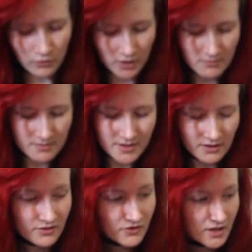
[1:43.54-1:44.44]
more, maybe
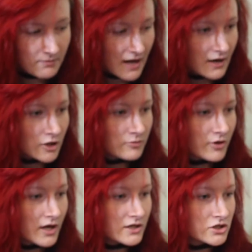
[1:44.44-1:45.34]
a thin packer
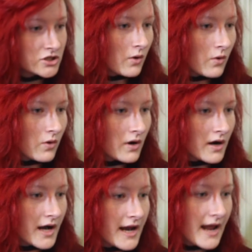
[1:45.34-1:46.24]
brush
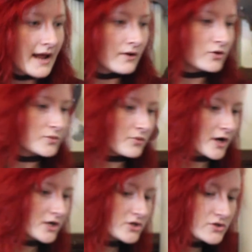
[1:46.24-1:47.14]
or a angled
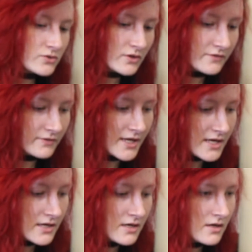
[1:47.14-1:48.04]
brush, sort of like
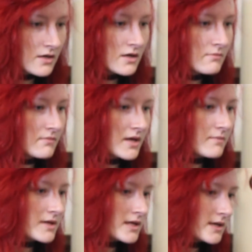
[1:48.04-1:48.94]

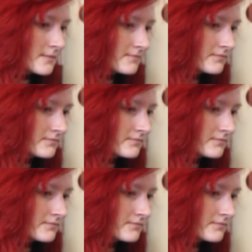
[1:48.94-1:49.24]
maybe,